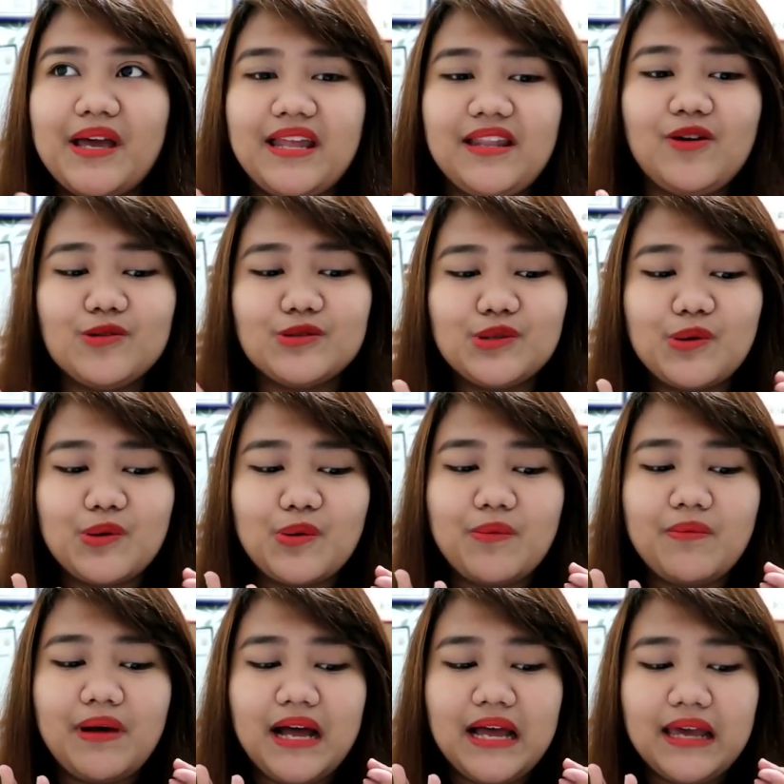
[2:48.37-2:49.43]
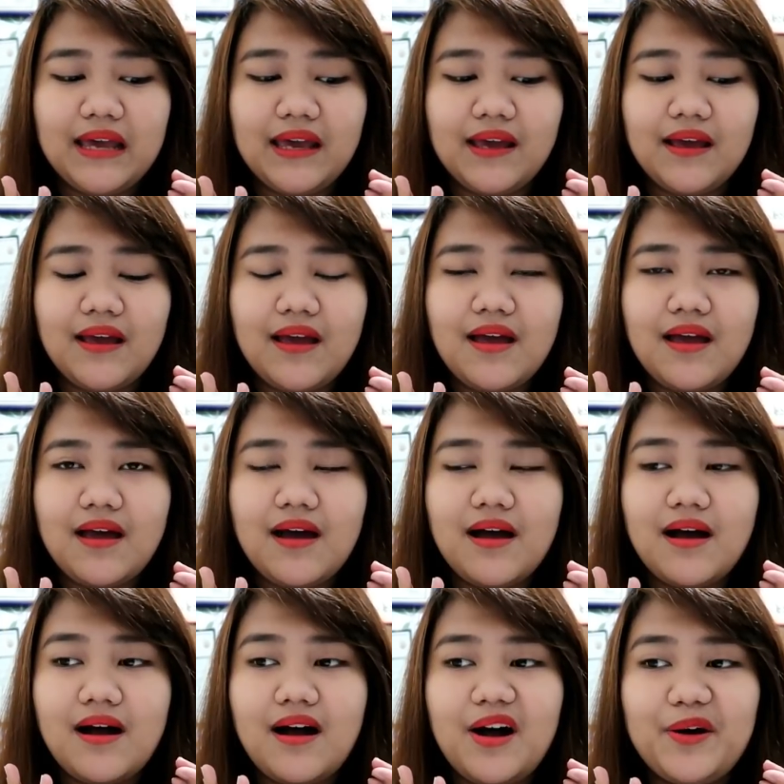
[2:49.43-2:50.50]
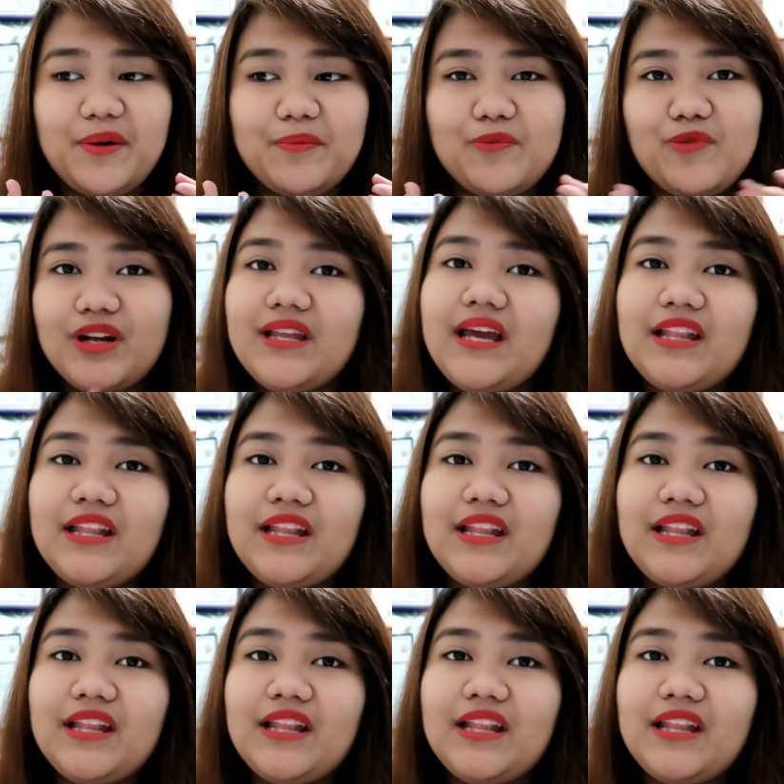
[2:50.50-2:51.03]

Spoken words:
and also my what